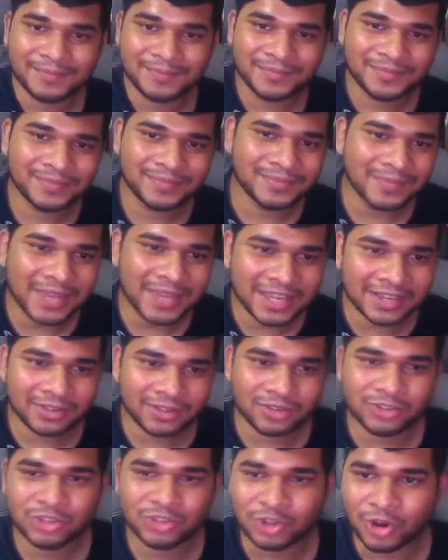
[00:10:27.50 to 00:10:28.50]
make a
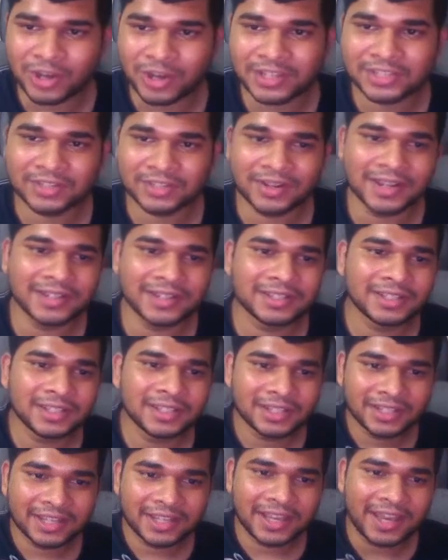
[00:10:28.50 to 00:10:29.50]
good choice, right?
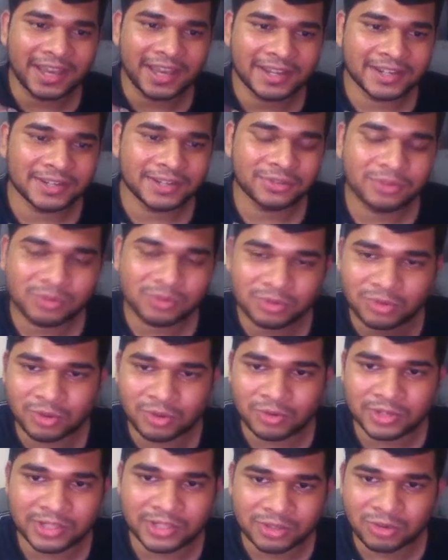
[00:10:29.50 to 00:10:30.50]
And include
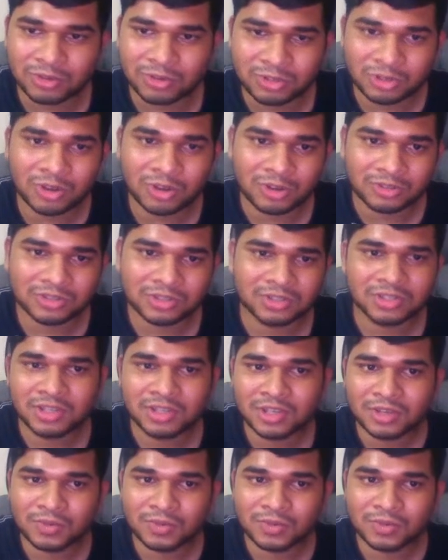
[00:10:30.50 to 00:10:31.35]
only those songs